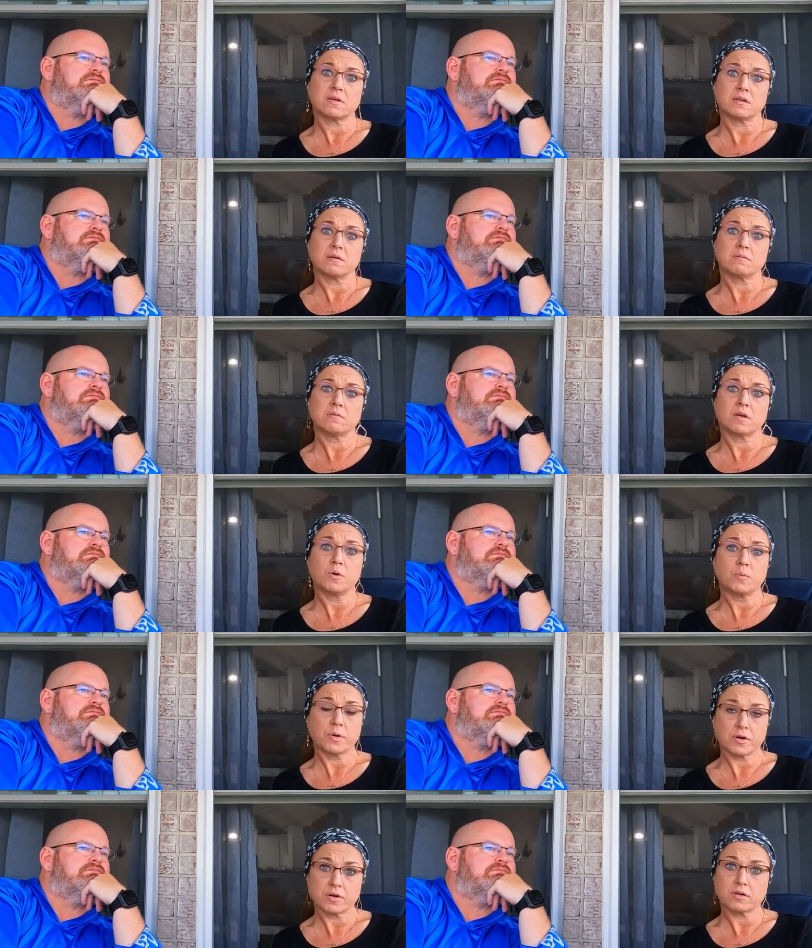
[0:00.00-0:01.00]
Speaker 1: I know
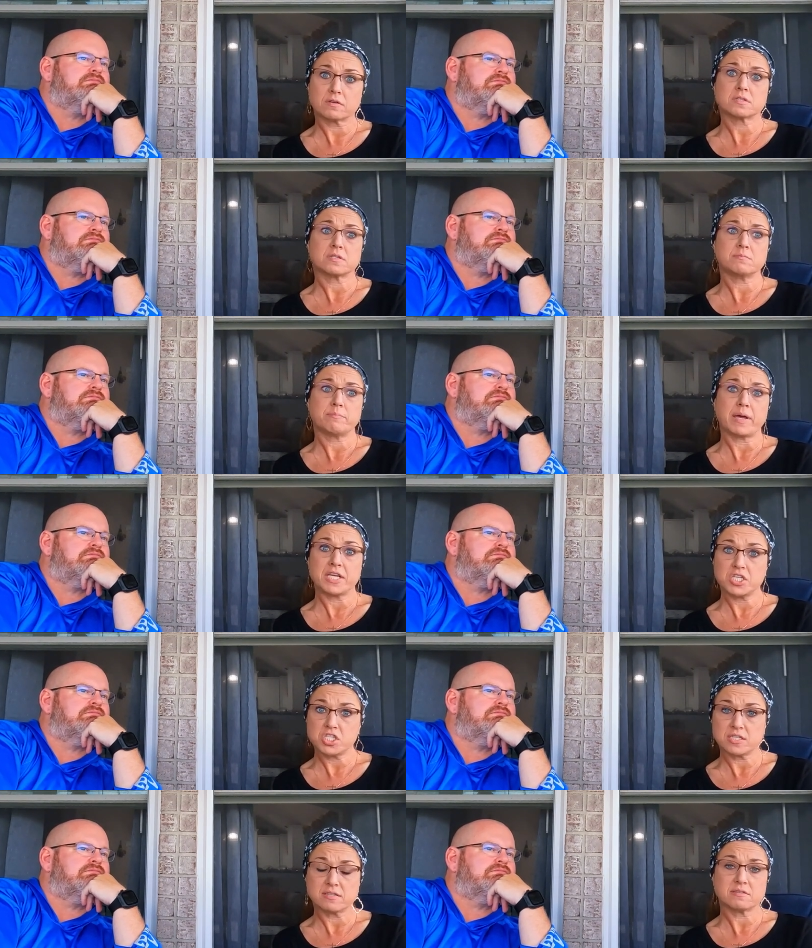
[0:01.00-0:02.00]
coworkers and
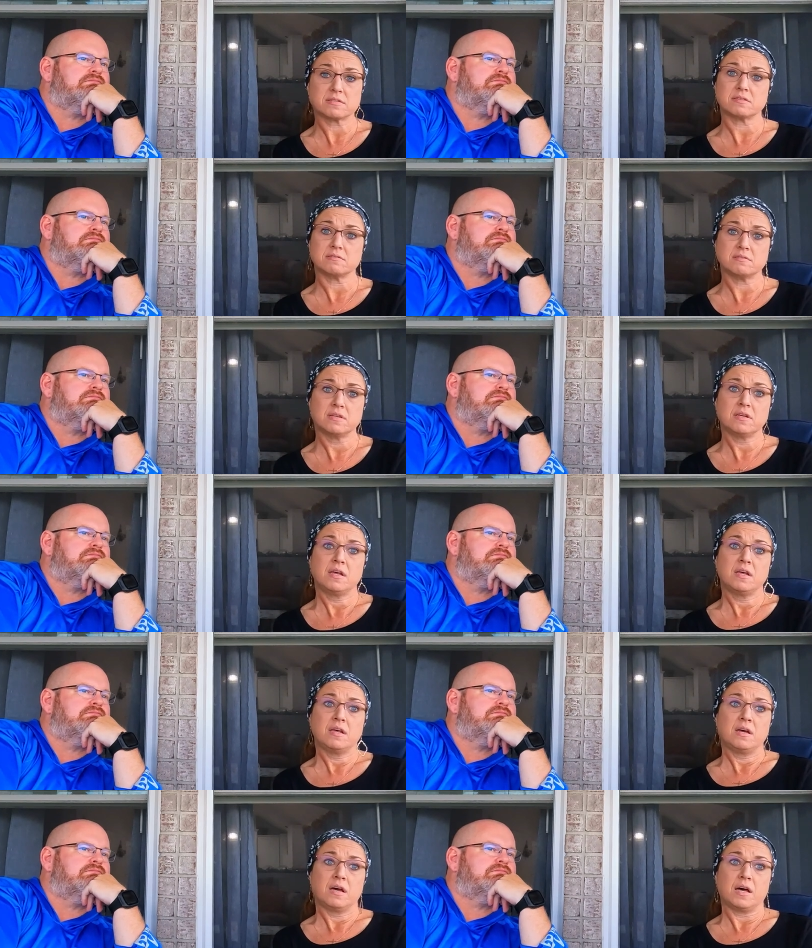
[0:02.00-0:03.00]
patients and
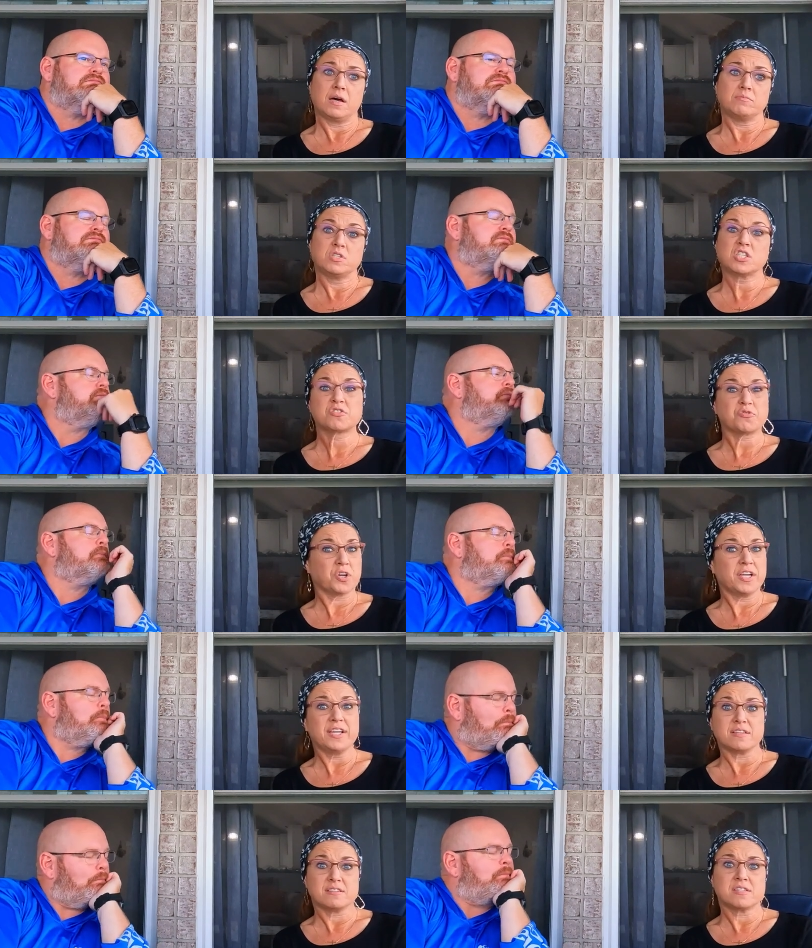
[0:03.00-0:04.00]
um, just
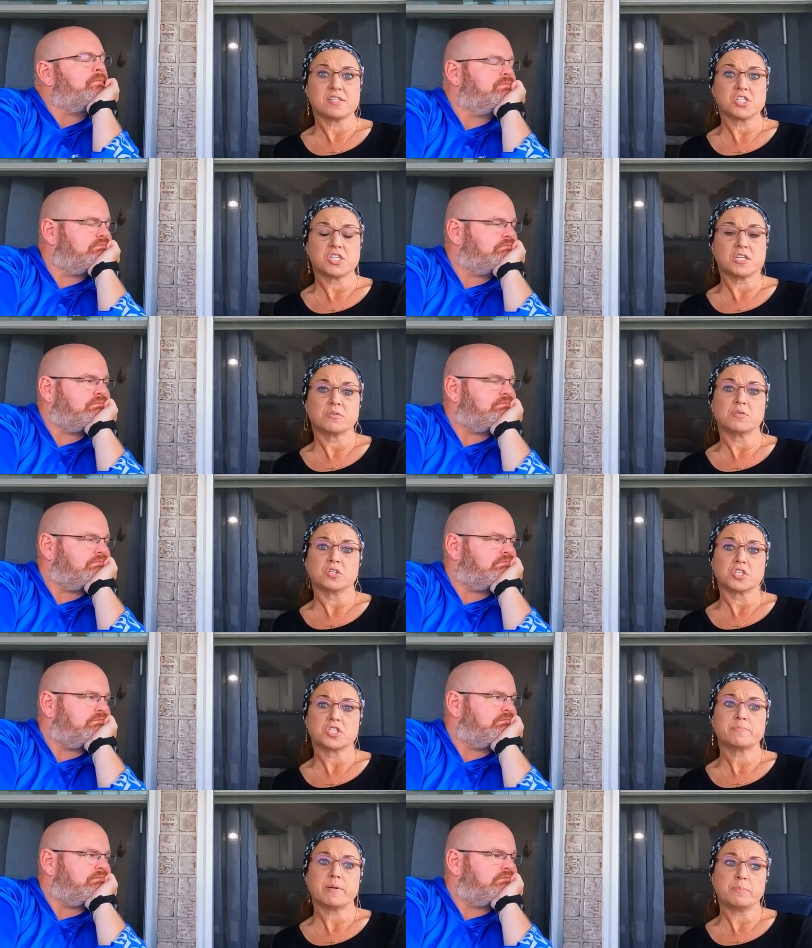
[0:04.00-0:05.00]
friends in general,
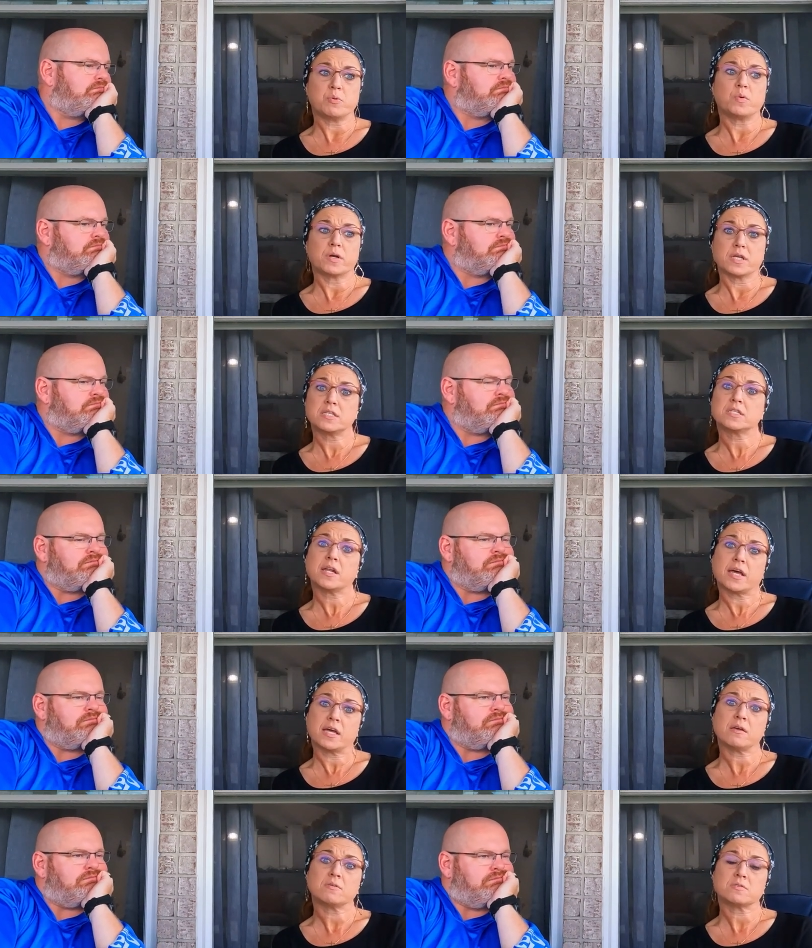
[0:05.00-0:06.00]
just people wanted to
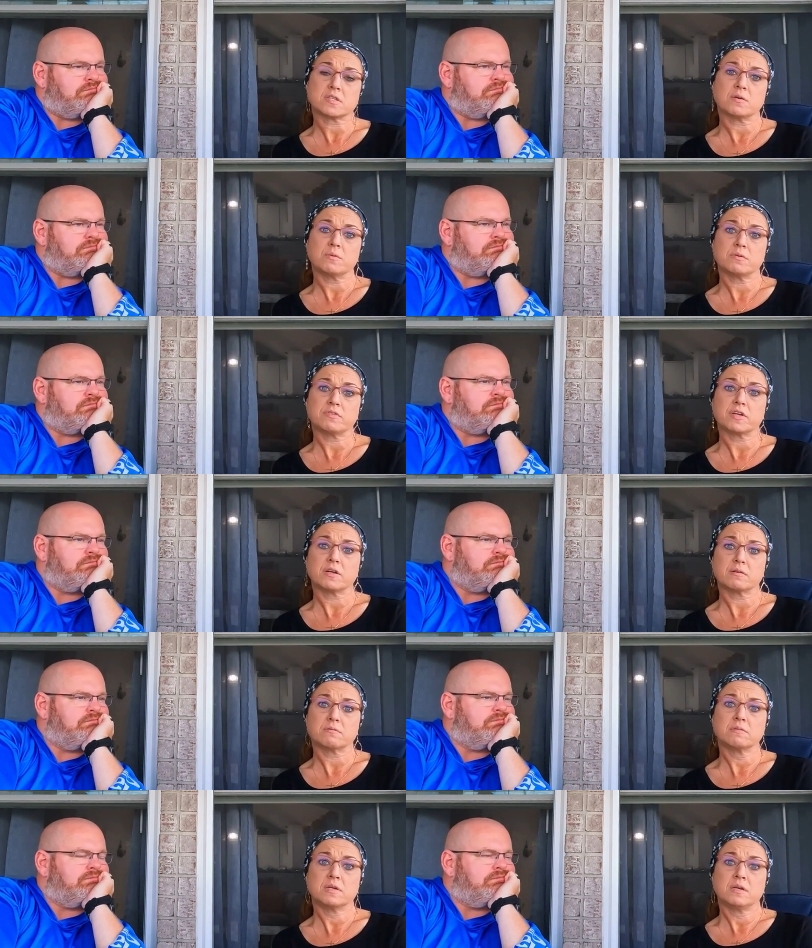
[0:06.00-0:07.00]
know. So we
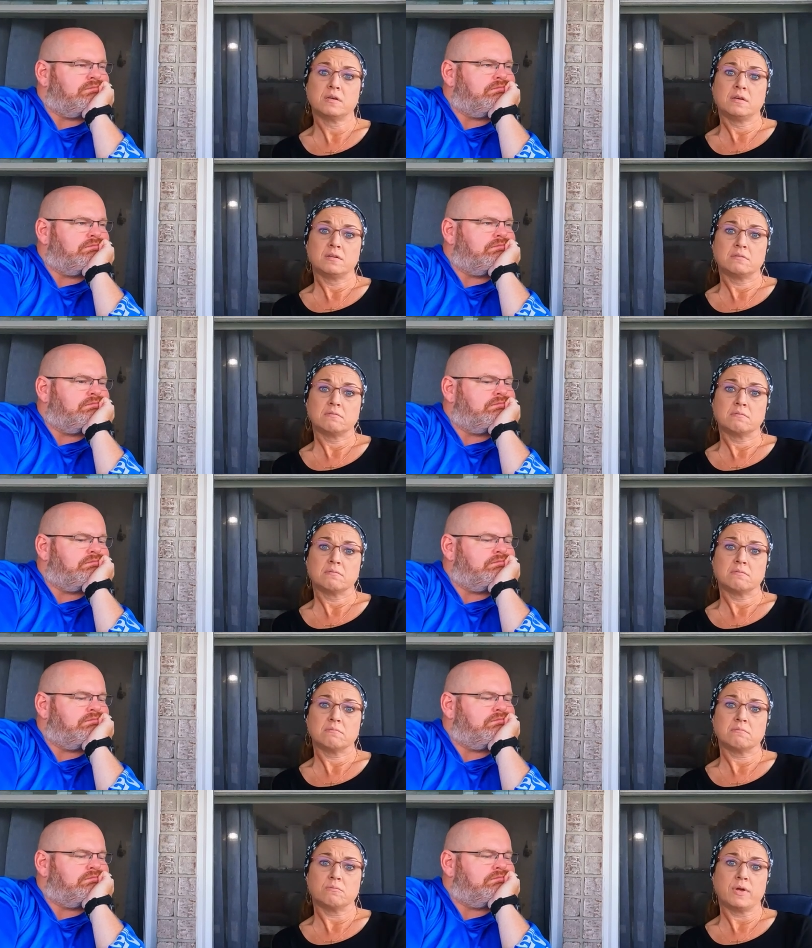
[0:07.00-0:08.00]
figured
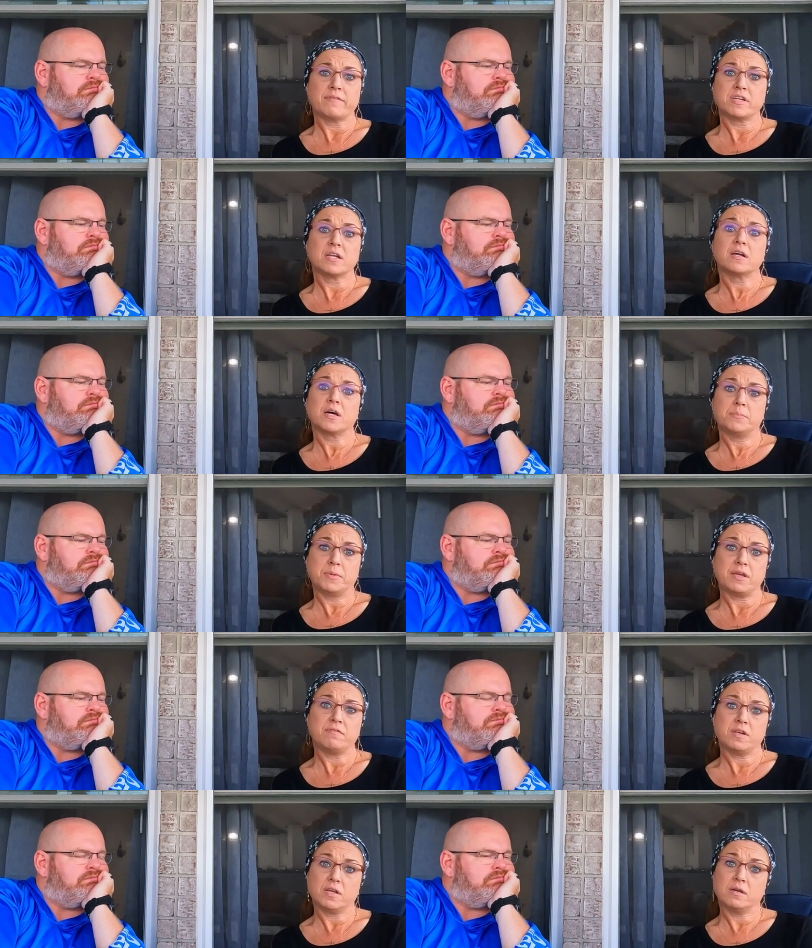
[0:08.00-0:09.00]
we haven't done an
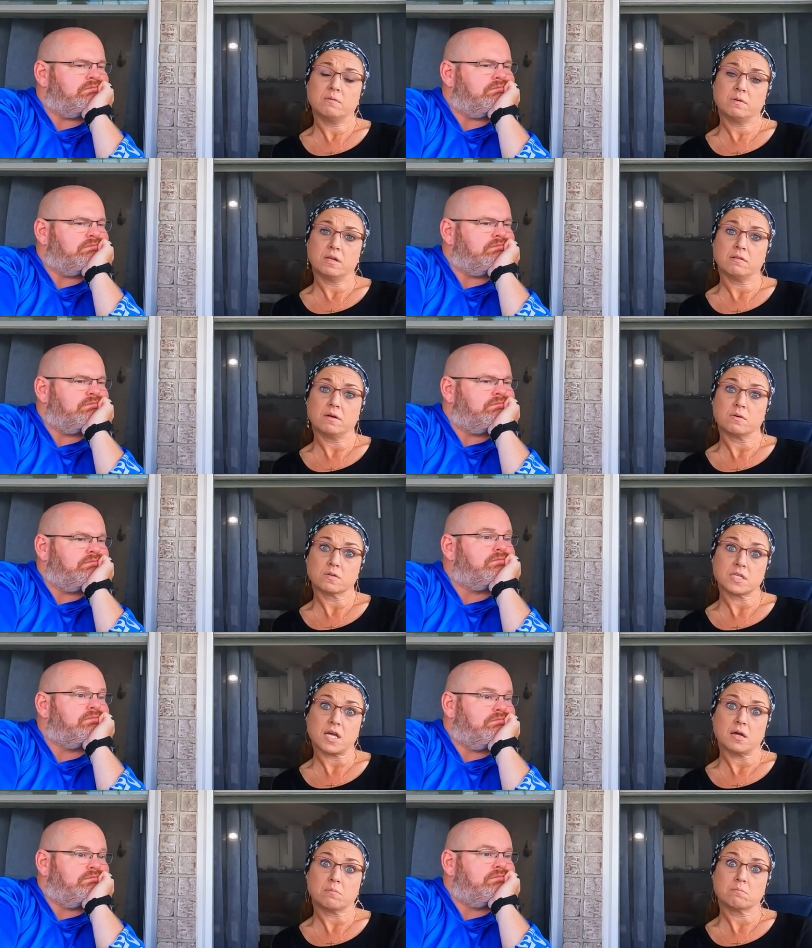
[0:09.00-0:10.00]
update video in a long
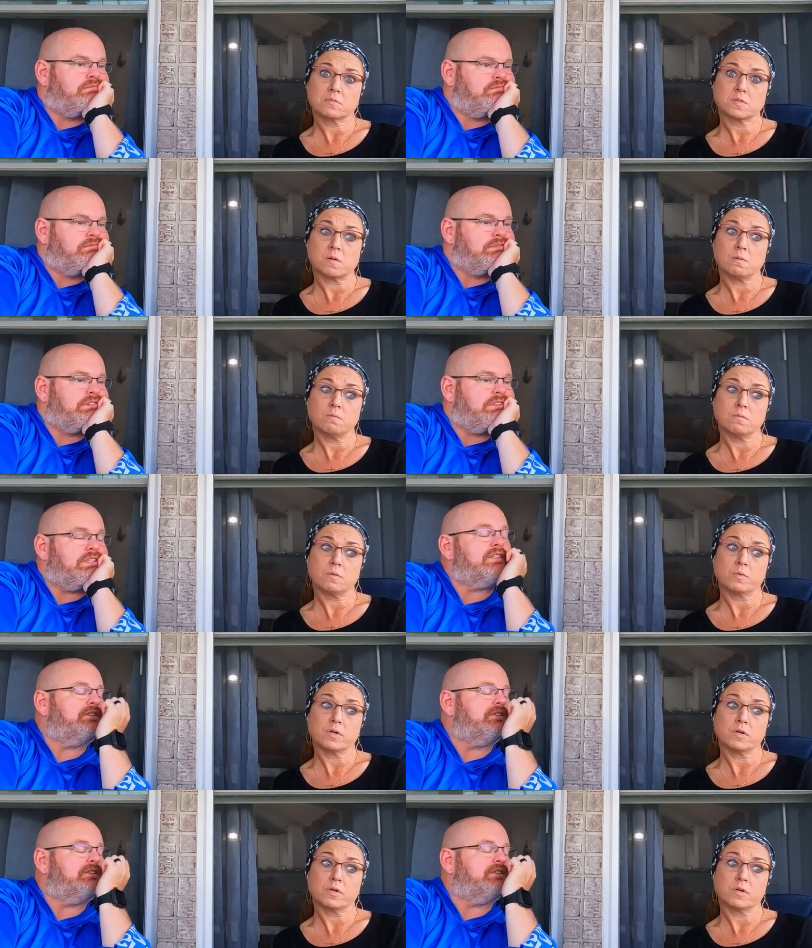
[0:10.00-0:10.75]
time, so we